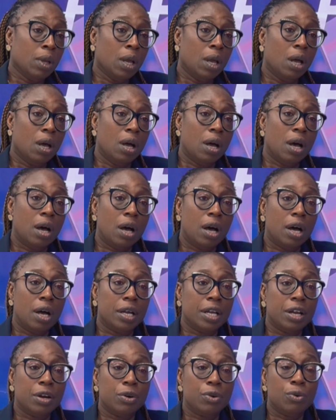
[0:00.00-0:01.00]

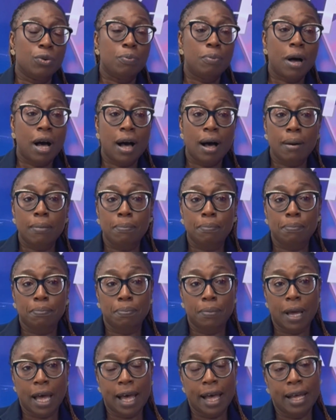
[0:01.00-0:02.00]
Gergu Power
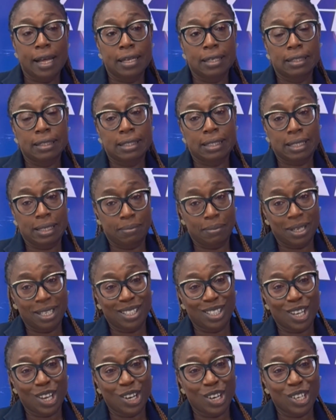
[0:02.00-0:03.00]
and
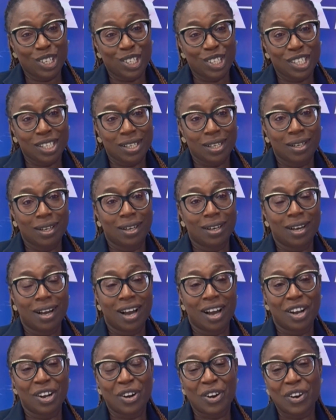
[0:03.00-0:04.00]
Siemens Energy
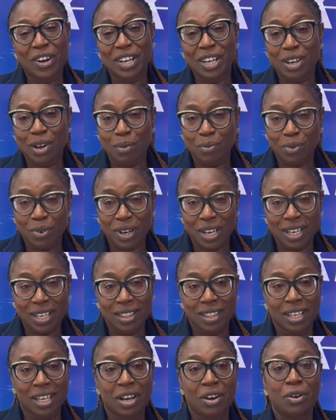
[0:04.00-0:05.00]
are currently upgrading
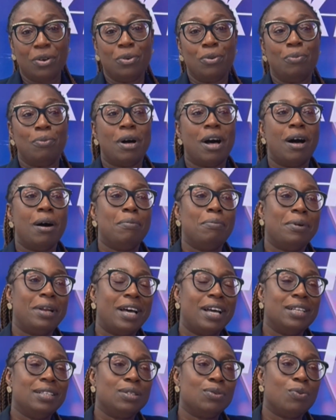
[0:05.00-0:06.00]
the Gergu power
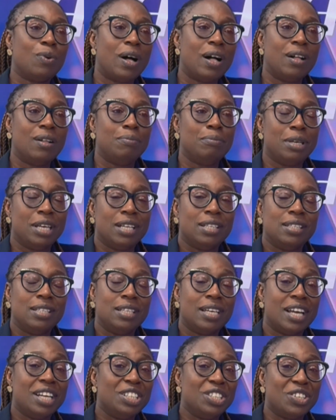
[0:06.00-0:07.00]
plant, while BAT
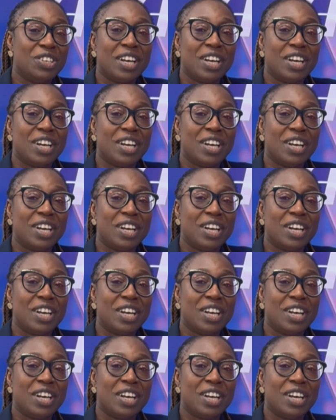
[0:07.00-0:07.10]
Nigeria